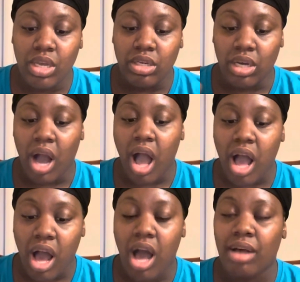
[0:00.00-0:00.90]

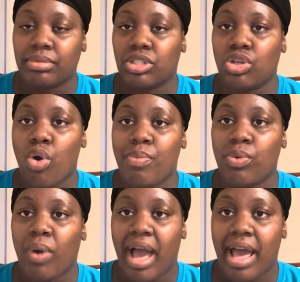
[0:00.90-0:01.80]
God arms is open
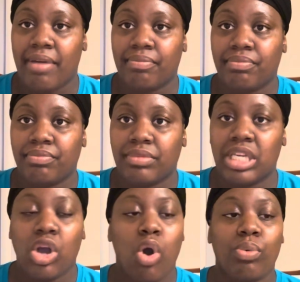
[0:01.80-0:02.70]
wide.
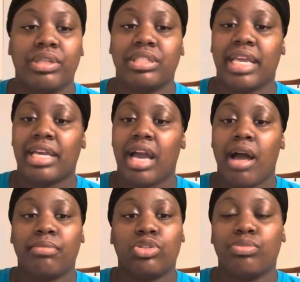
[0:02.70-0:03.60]
He always say,
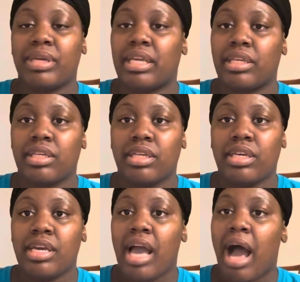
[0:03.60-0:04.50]
come to me.
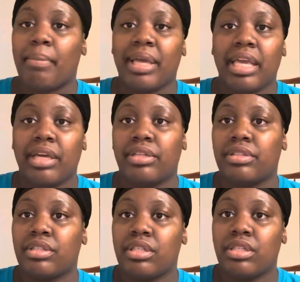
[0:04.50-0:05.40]
I'm here.
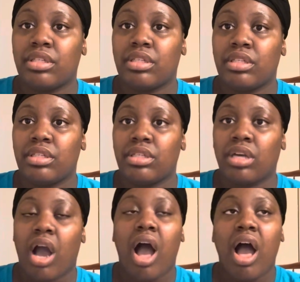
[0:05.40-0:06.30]

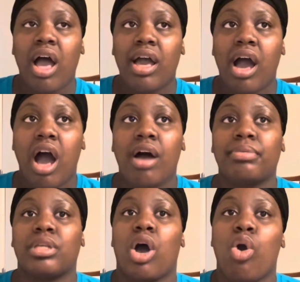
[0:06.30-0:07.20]
God
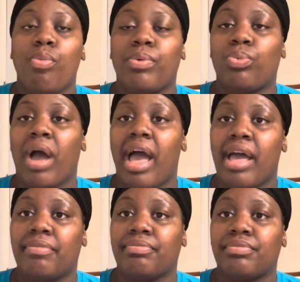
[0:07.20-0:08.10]
arms are open wide.
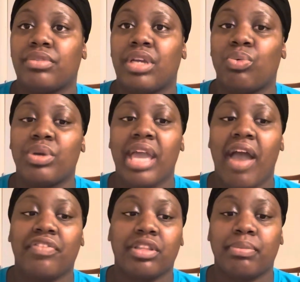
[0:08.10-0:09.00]
And we
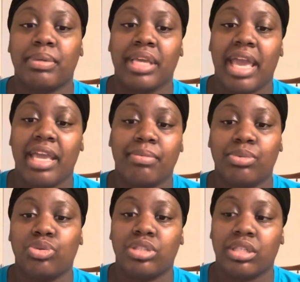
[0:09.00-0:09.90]
have to be
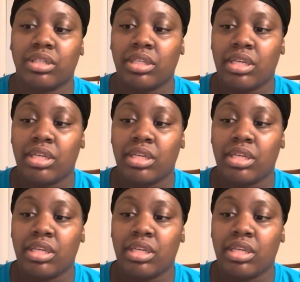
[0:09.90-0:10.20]
able to